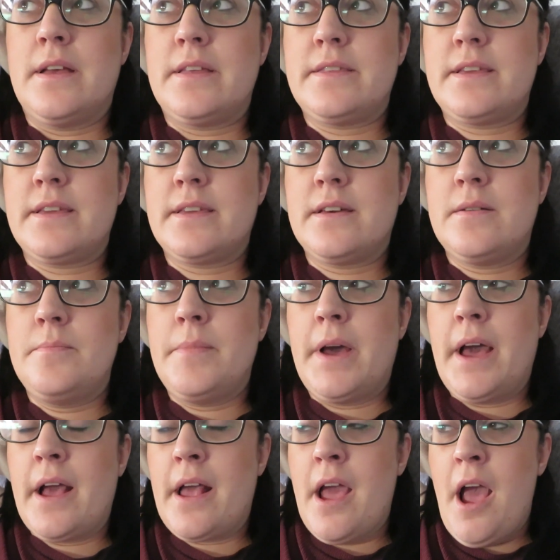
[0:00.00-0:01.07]
And then come
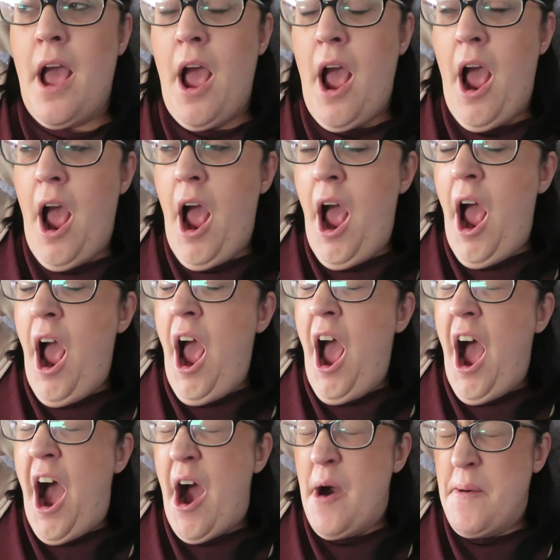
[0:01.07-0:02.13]
back.
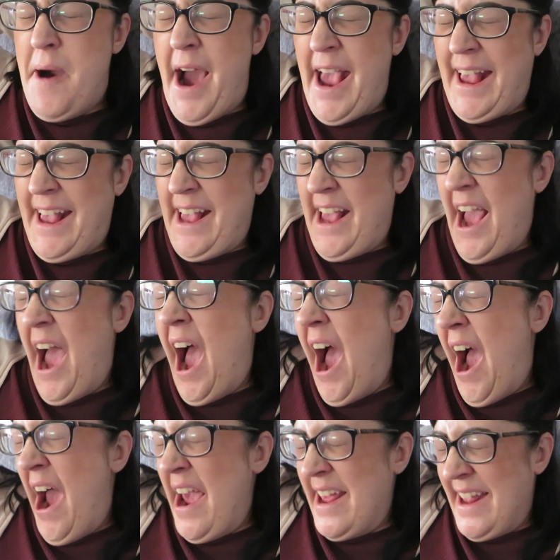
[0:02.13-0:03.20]
Oh my
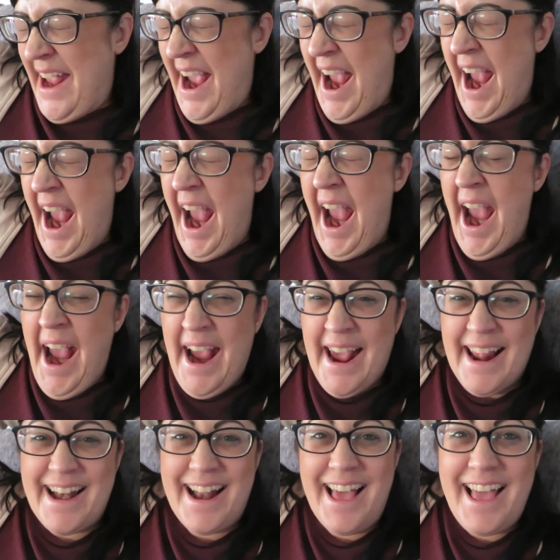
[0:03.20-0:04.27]
God!
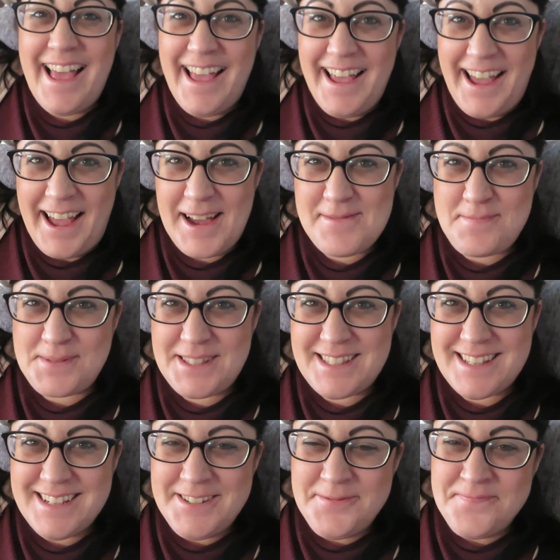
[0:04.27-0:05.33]

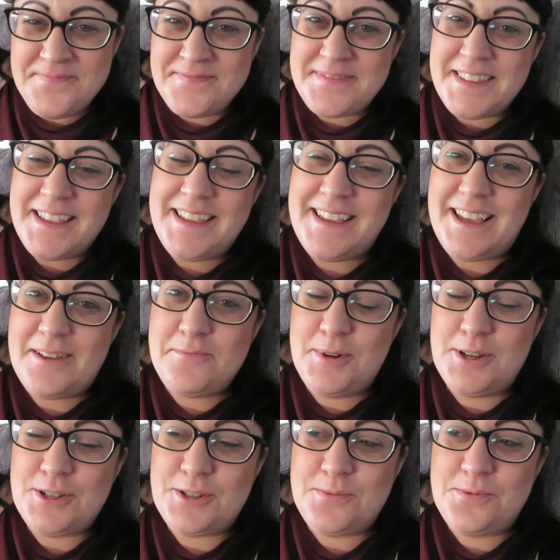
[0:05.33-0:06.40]
Collapse! And
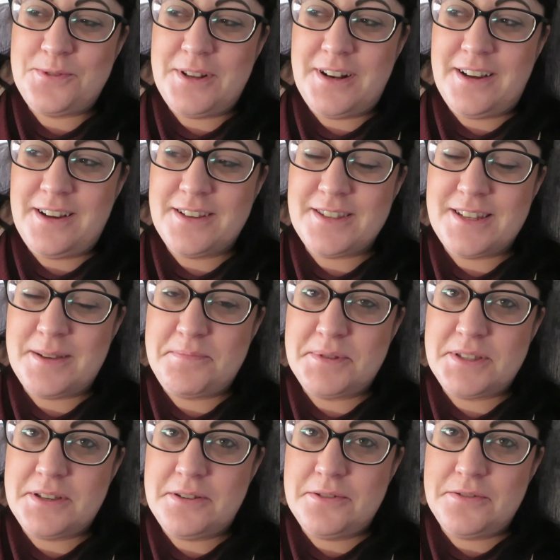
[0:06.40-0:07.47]
watch the last
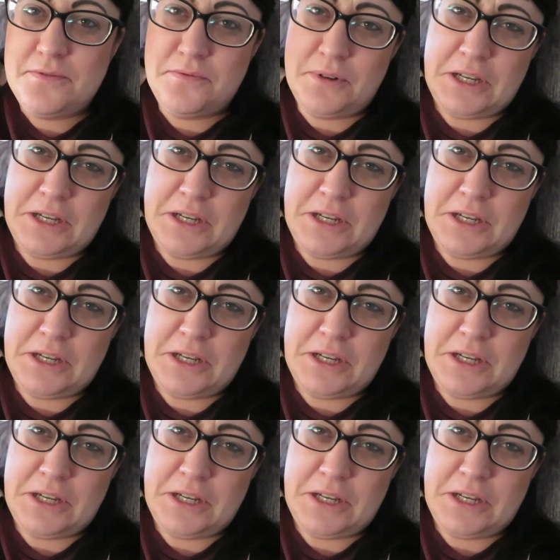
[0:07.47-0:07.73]
episode of